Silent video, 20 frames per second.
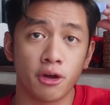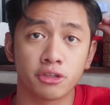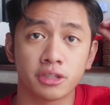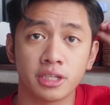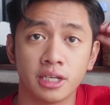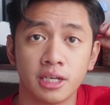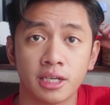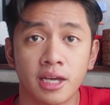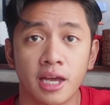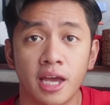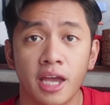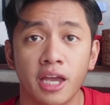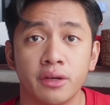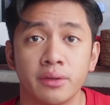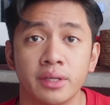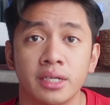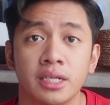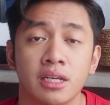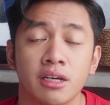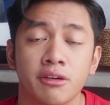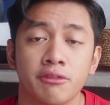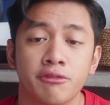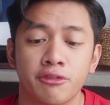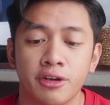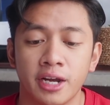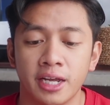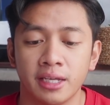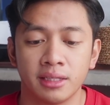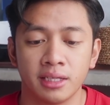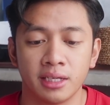Ako talaga, I really
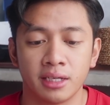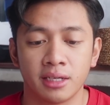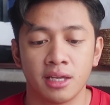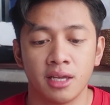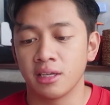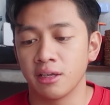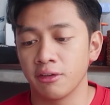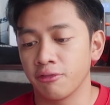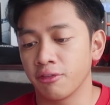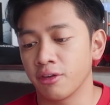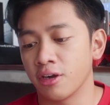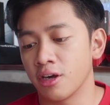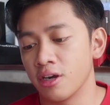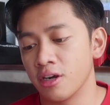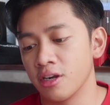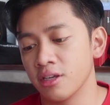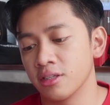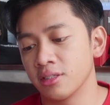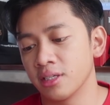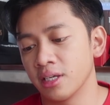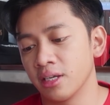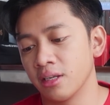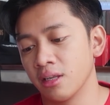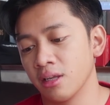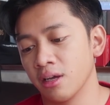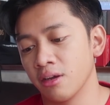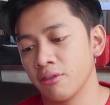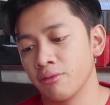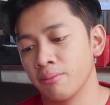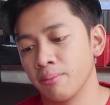love writing gift cards. I
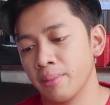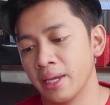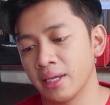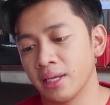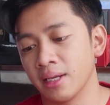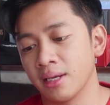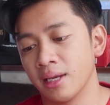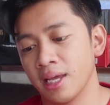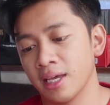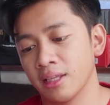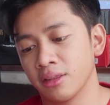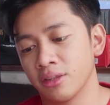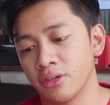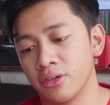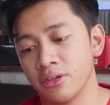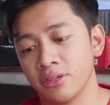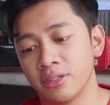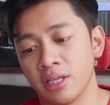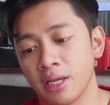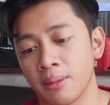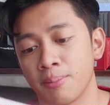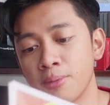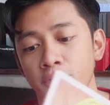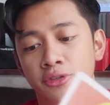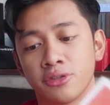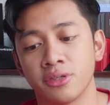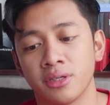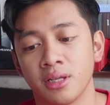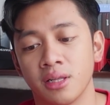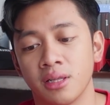love making letters, like
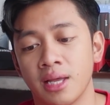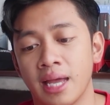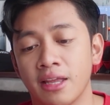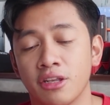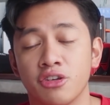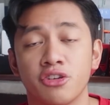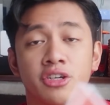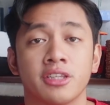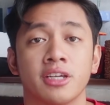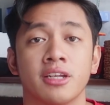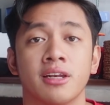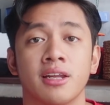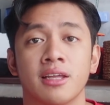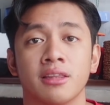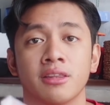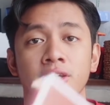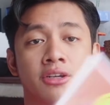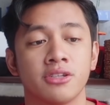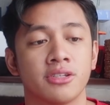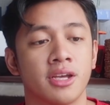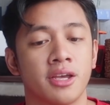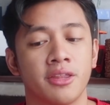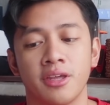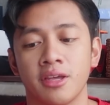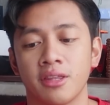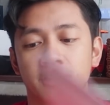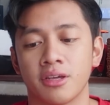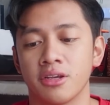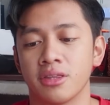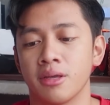personal handwritten letters. I
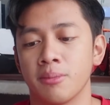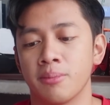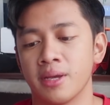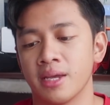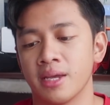think they're the